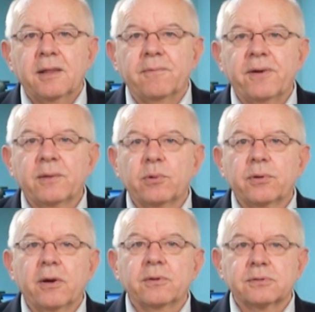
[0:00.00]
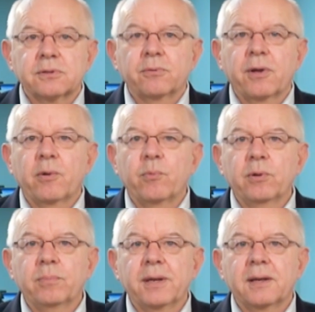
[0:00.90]
The Fed will notice, although it
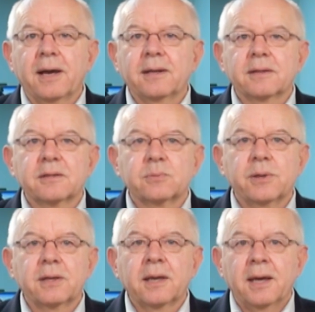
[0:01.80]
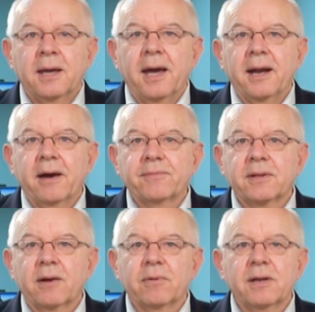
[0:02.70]
will meet later this week, and
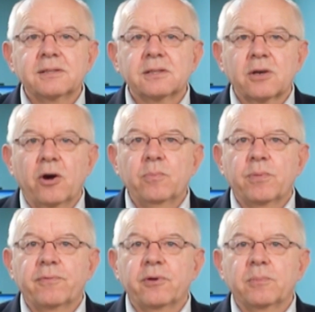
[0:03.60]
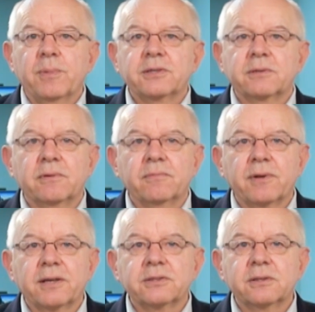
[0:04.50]
after that release its own preferred measure of
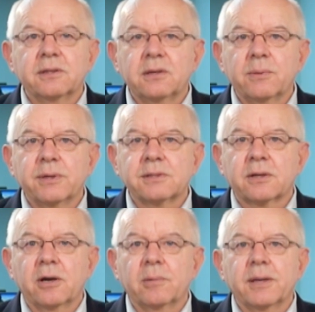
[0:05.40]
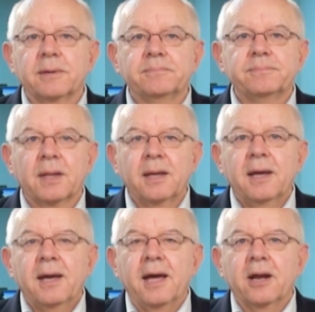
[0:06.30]
inflation in the US economy.
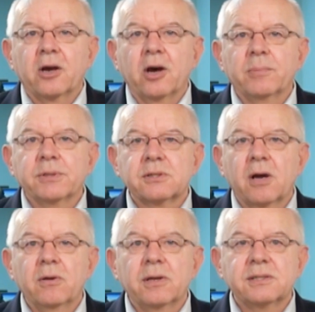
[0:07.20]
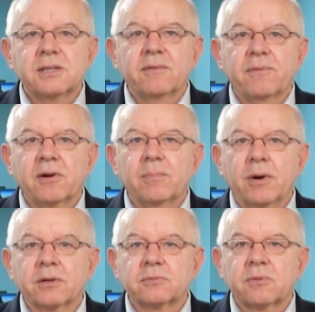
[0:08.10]
And economists only see a very
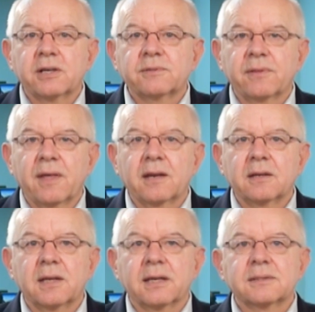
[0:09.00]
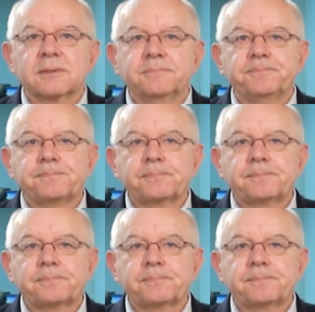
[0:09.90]
modest rise for that index.